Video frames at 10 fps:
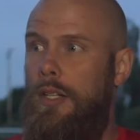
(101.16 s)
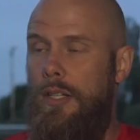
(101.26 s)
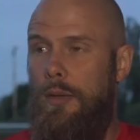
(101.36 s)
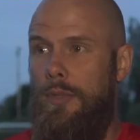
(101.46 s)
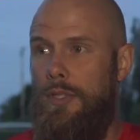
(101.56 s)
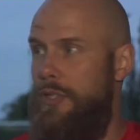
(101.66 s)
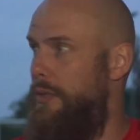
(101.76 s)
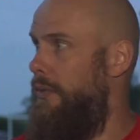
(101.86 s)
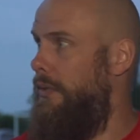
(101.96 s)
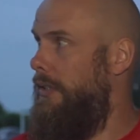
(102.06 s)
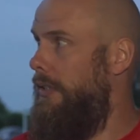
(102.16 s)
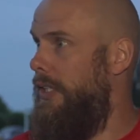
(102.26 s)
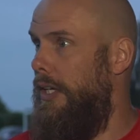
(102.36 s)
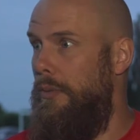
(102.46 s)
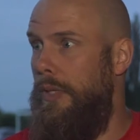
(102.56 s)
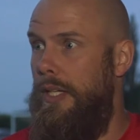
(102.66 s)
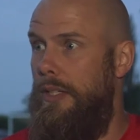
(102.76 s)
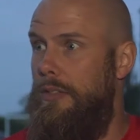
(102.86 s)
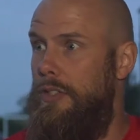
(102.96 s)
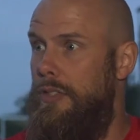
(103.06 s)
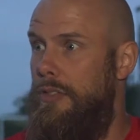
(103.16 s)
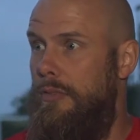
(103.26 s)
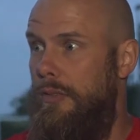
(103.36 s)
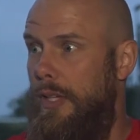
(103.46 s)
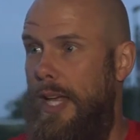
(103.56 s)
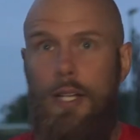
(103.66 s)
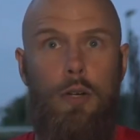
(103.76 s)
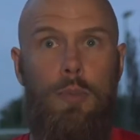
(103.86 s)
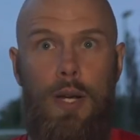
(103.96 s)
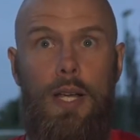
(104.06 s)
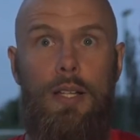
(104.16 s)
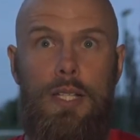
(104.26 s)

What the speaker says: numbers who, we're just any old player.